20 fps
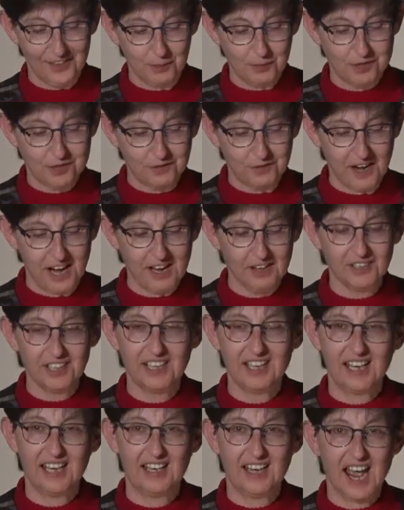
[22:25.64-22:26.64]
that was
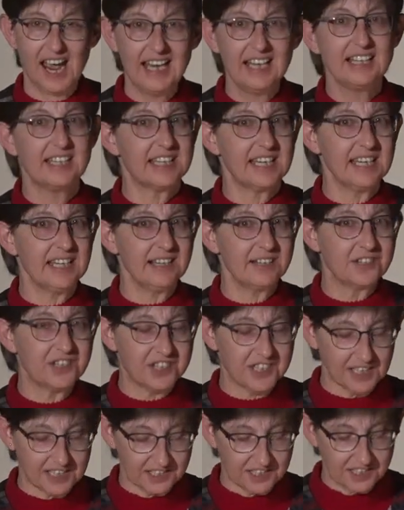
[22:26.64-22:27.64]
founded in
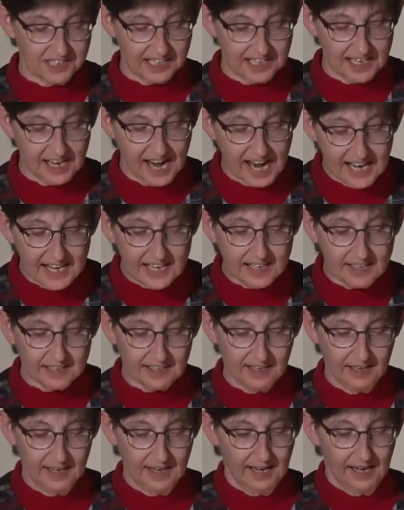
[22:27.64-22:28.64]
1868.
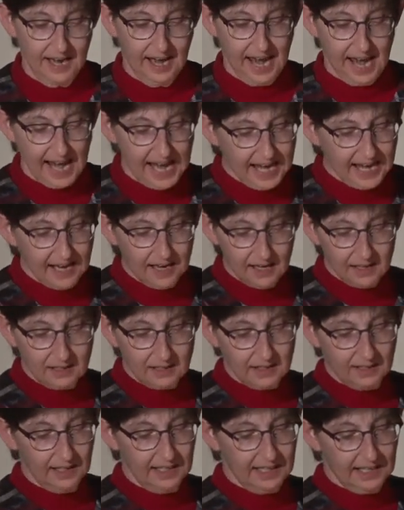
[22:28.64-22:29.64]

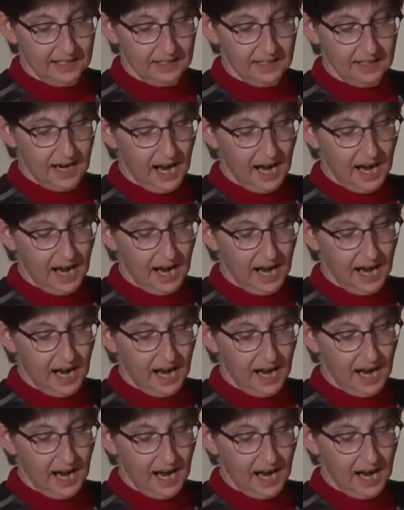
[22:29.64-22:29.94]
And in